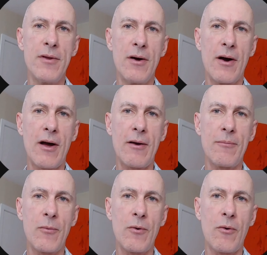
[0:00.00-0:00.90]
the
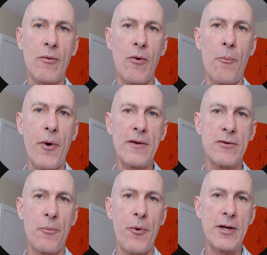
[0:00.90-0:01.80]

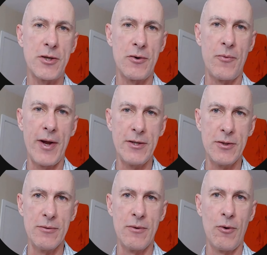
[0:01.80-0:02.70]
compressor pressure
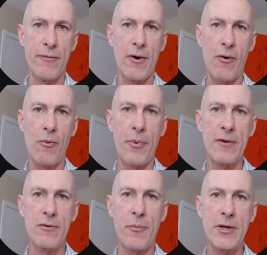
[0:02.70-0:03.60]
ratio, overall
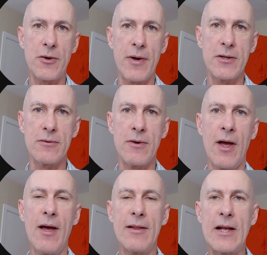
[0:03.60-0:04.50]
compressor pressure ratio.
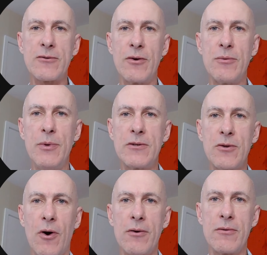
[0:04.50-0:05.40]
That's going to be
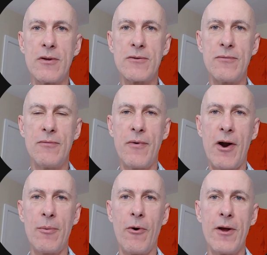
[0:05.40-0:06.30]
stored on this
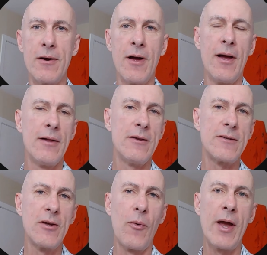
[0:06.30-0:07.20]
variable here.
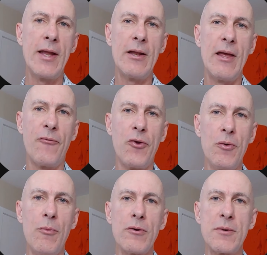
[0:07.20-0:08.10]
This is a way that if
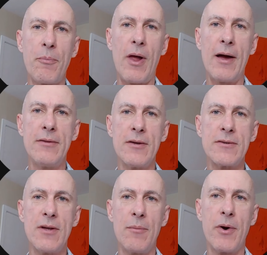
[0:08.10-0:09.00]
you multiply
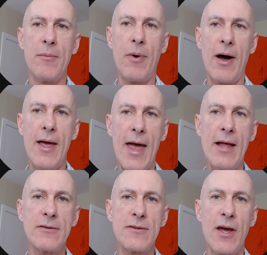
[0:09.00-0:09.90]
this number by
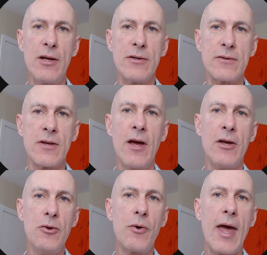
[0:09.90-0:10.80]
n stages,
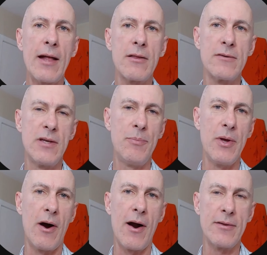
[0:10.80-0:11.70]
you get the
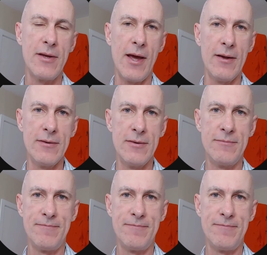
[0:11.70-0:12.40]
CPR at the end.